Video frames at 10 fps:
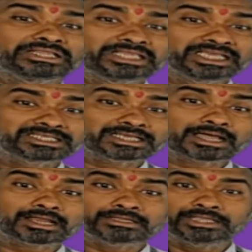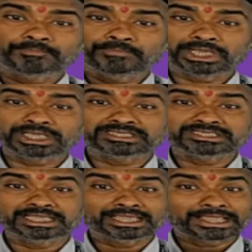these are the
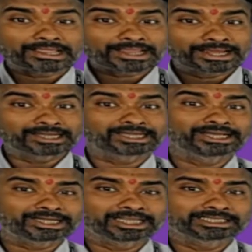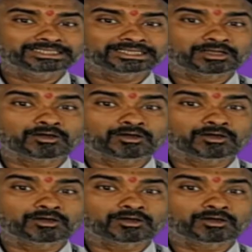basic entities